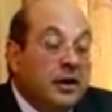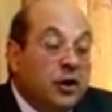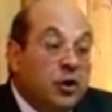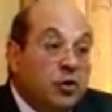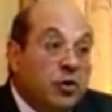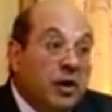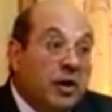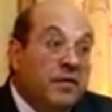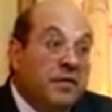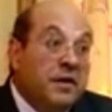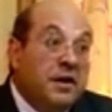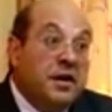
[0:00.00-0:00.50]

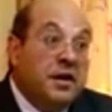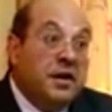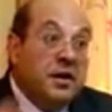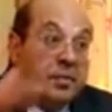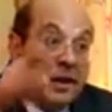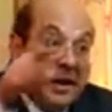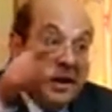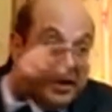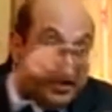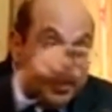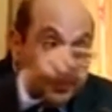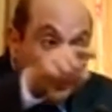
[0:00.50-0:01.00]
You have
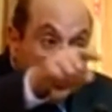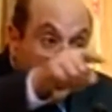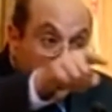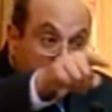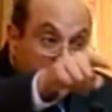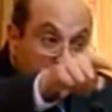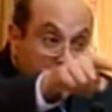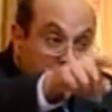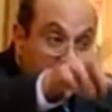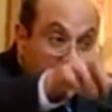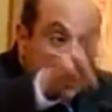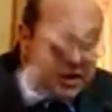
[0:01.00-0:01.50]
independence
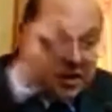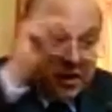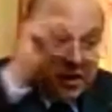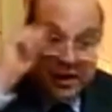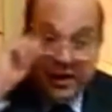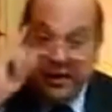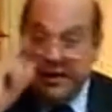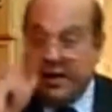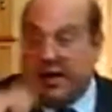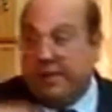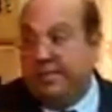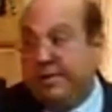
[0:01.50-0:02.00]
of
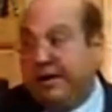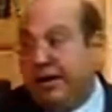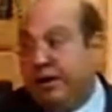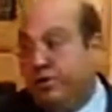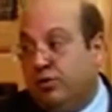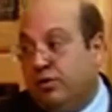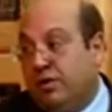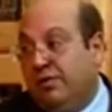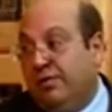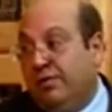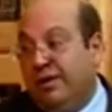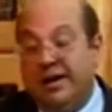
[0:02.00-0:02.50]
judiciary coming
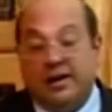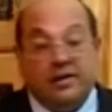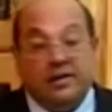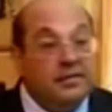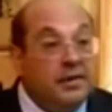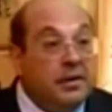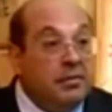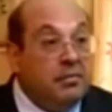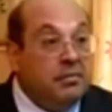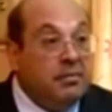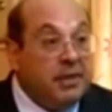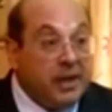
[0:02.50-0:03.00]
out of one
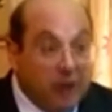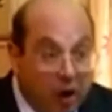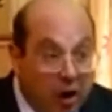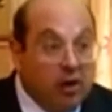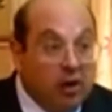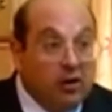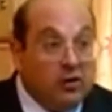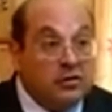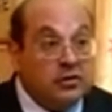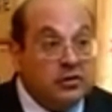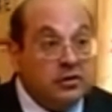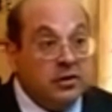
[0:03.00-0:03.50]
of them,
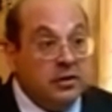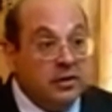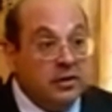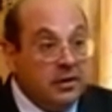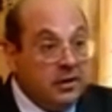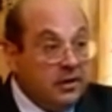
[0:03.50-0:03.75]
because